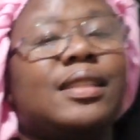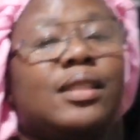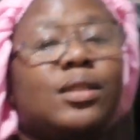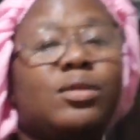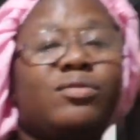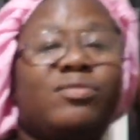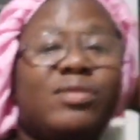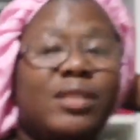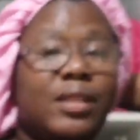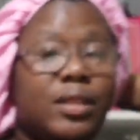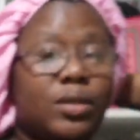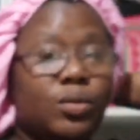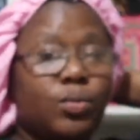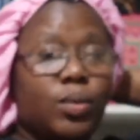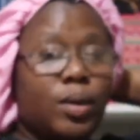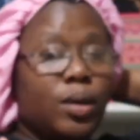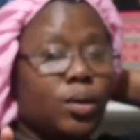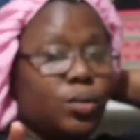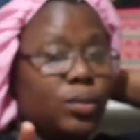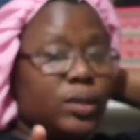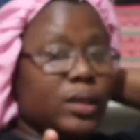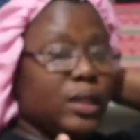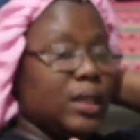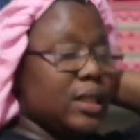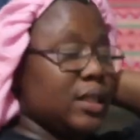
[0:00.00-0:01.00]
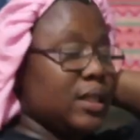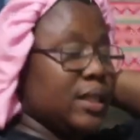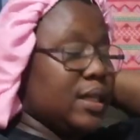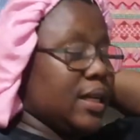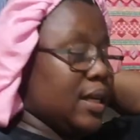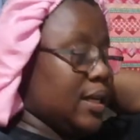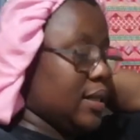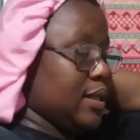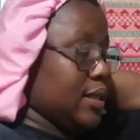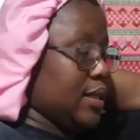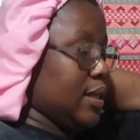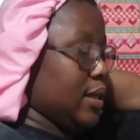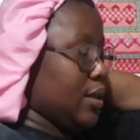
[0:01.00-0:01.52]
did really well with this,
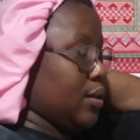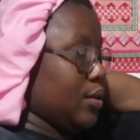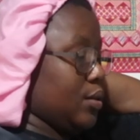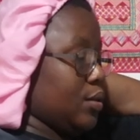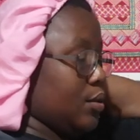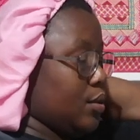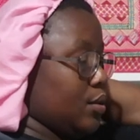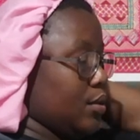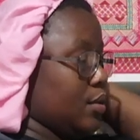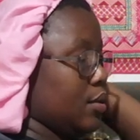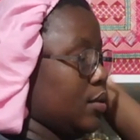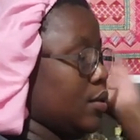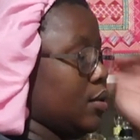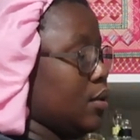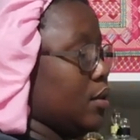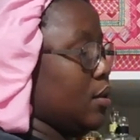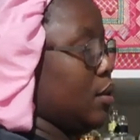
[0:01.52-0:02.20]
their sales.